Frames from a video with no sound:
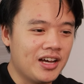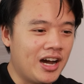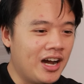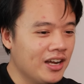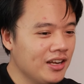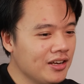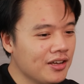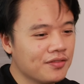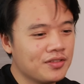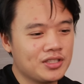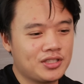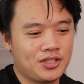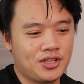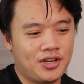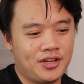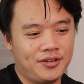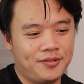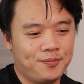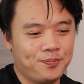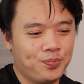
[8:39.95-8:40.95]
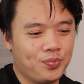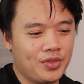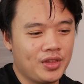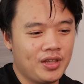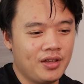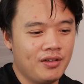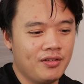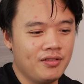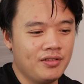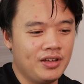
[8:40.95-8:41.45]
I love this shot.
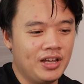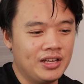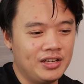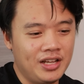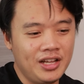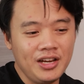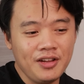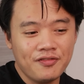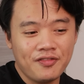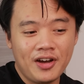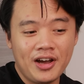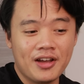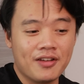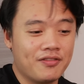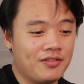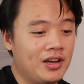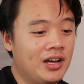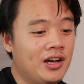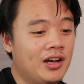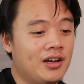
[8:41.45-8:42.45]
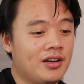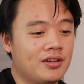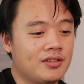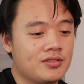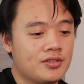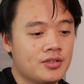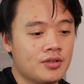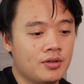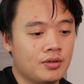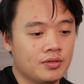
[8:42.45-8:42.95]
At 85, ah,
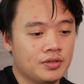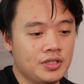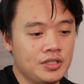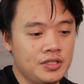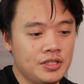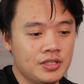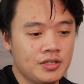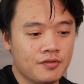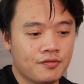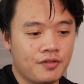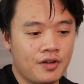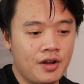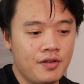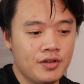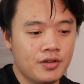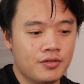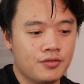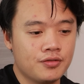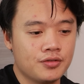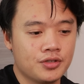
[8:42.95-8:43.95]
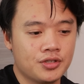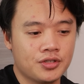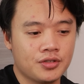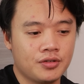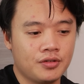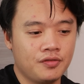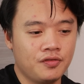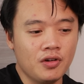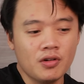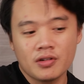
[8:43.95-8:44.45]
so this is a very
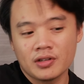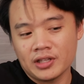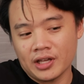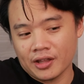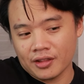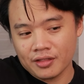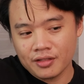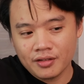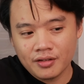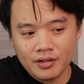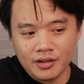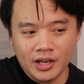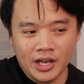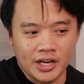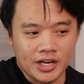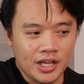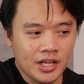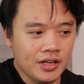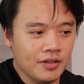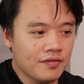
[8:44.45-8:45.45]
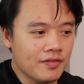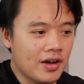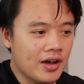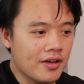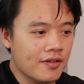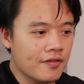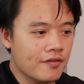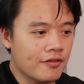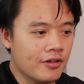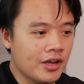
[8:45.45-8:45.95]
crucial focal length at
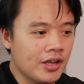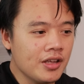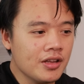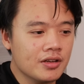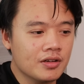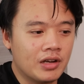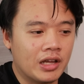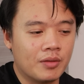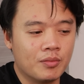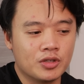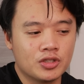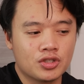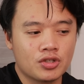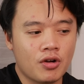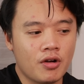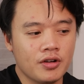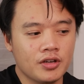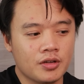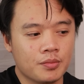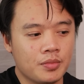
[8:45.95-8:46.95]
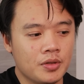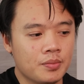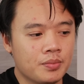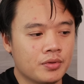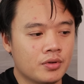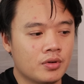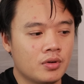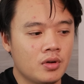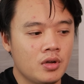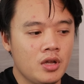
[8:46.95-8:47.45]
85, right? Like majority of
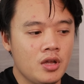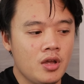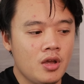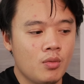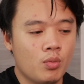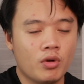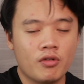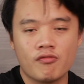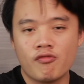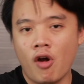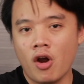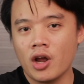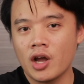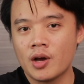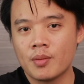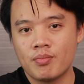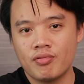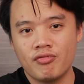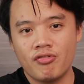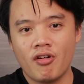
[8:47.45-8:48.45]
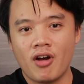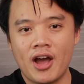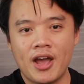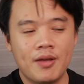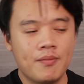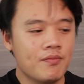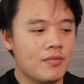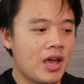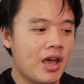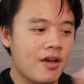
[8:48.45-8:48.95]
people would rock a
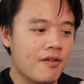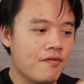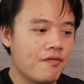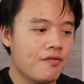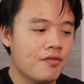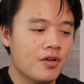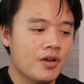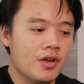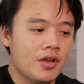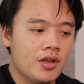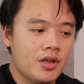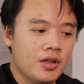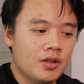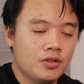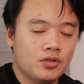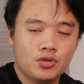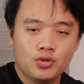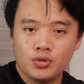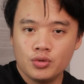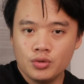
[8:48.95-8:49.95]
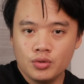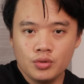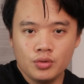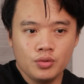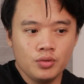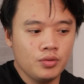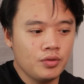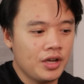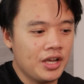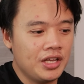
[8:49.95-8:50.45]
prime
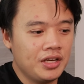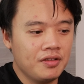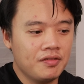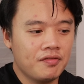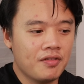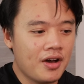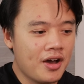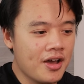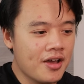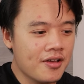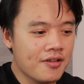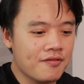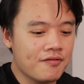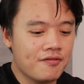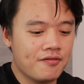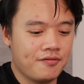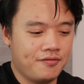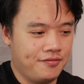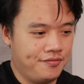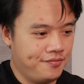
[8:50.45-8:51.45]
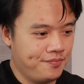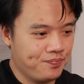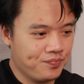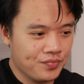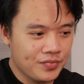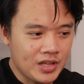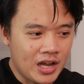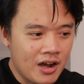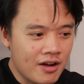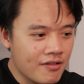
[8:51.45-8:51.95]
f285
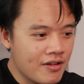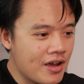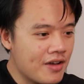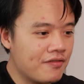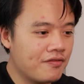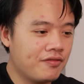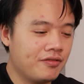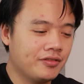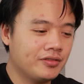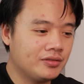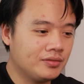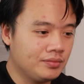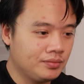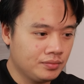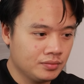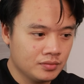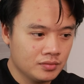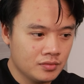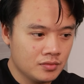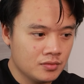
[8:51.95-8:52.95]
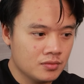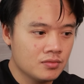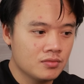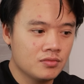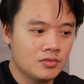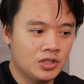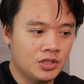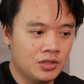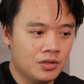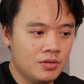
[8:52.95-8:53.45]
RF,
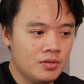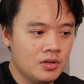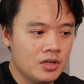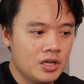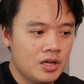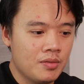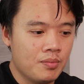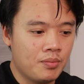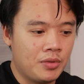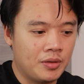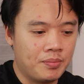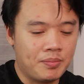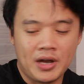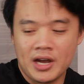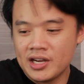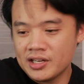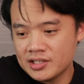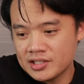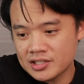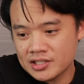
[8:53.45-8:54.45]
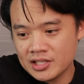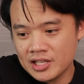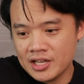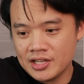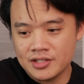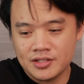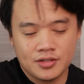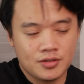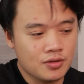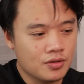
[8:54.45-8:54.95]
you know, by buying this
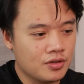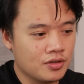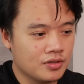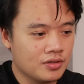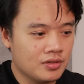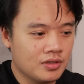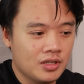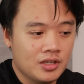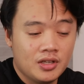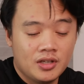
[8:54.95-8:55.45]
lens, you could,